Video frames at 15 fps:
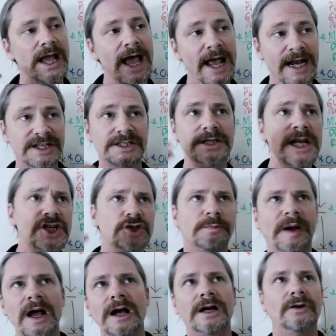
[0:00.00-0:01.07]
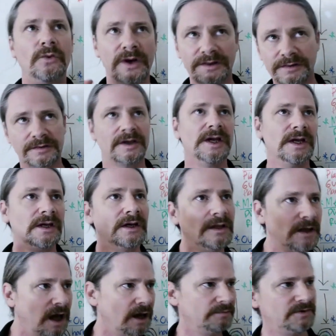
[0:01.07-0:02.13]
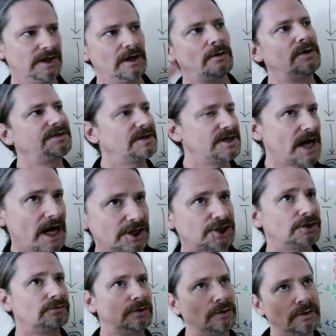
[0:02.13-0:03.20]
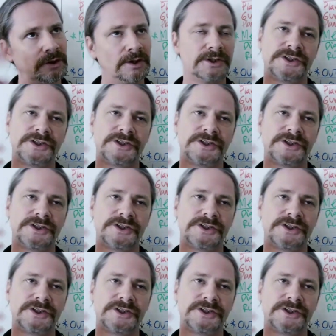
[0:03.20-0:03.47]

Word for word: and it's Nichabanga with, uh, you know, with the Dasha ruler.